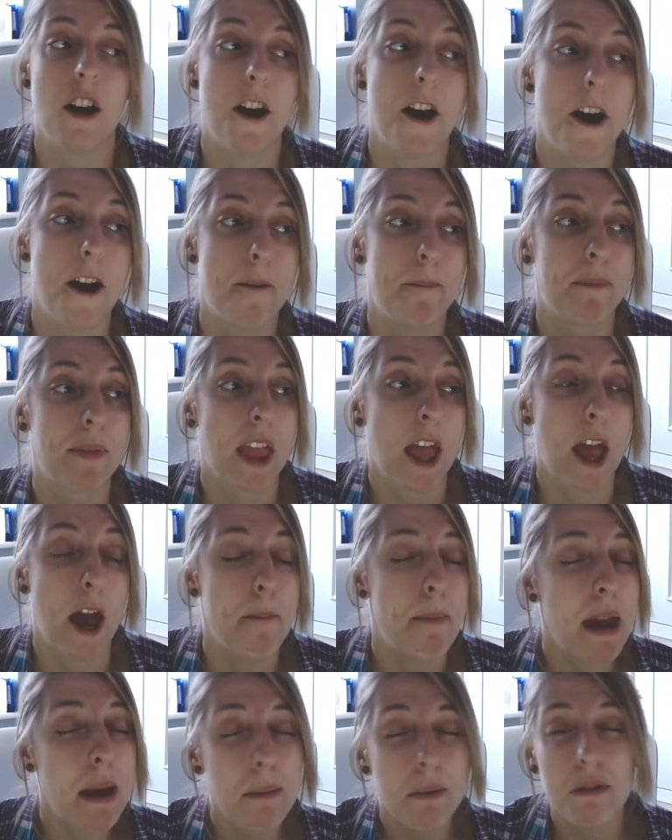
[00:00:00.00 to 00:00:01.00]
and
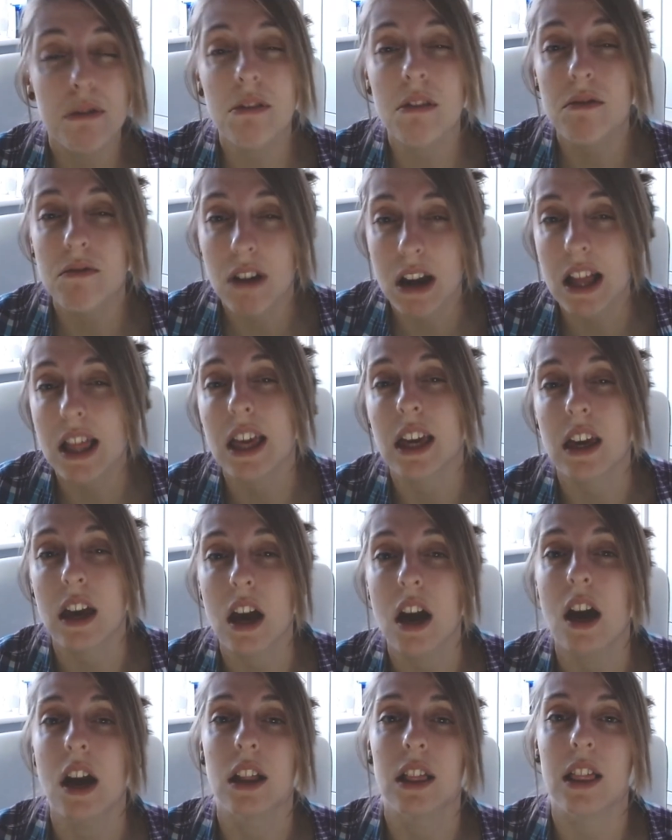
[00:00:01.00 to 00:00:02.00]
people were really
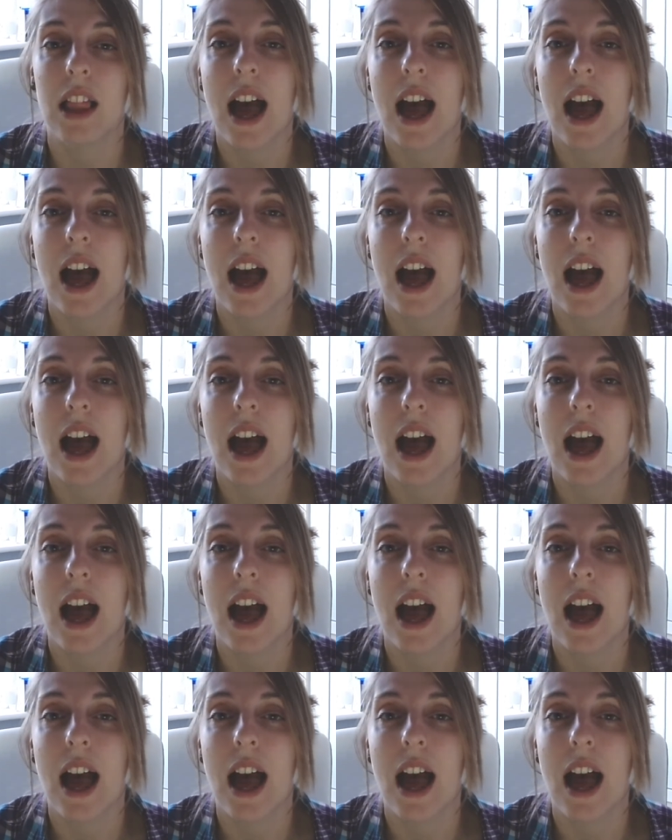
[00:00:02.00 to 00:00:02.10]
good.